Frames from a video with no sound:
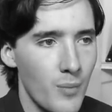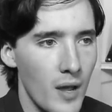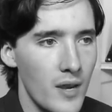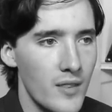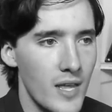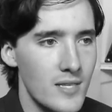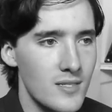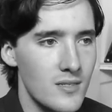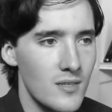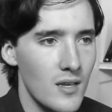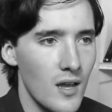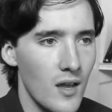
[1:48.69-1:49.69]
but
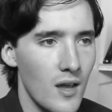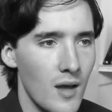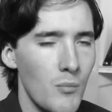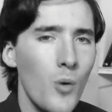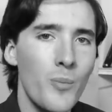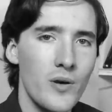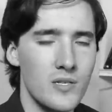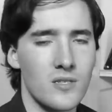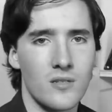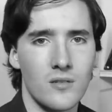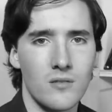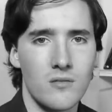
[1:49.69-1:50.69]
there's a more
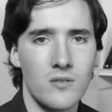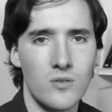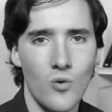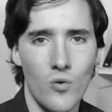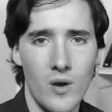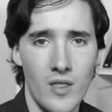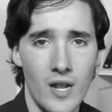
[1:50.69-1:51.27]
personal story